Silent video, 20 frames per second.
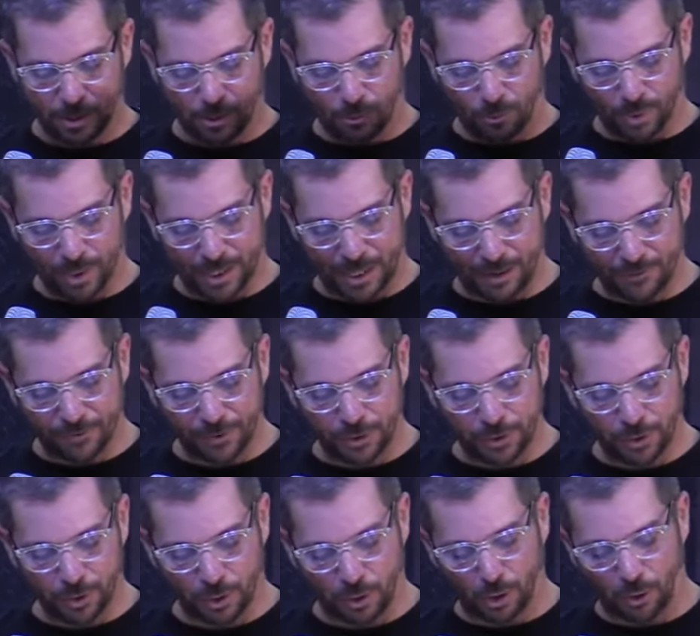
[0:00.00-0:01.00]
Whatever
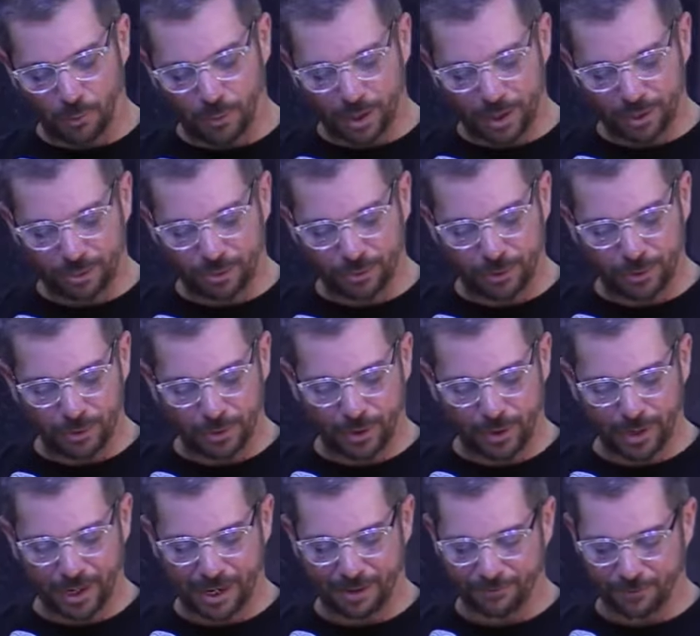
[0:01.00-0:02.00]
you're going through or
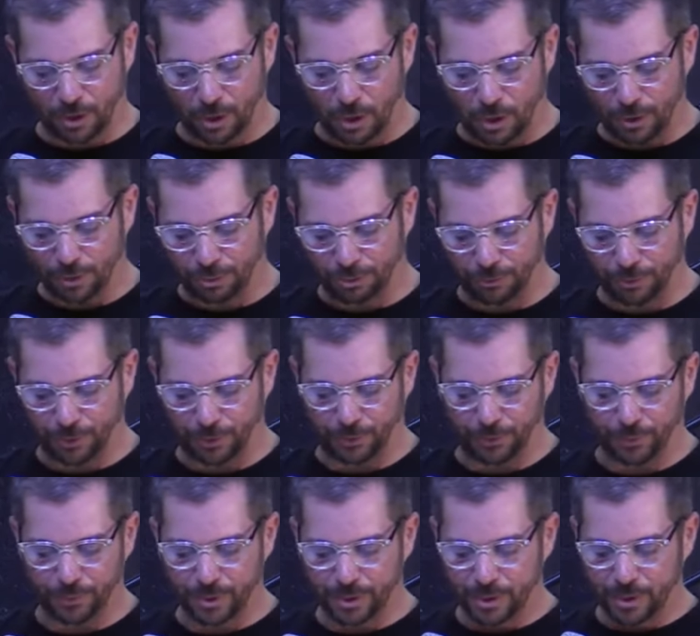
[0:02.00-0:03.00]
have gone
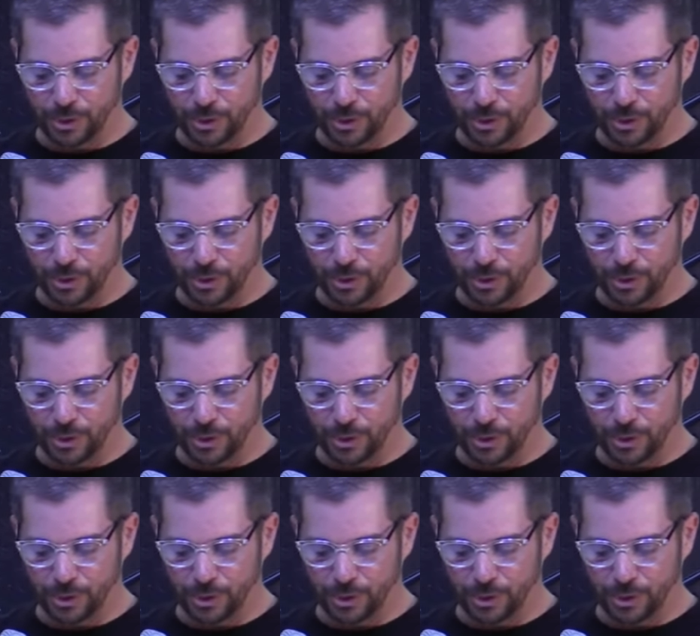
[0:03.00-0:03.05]
through,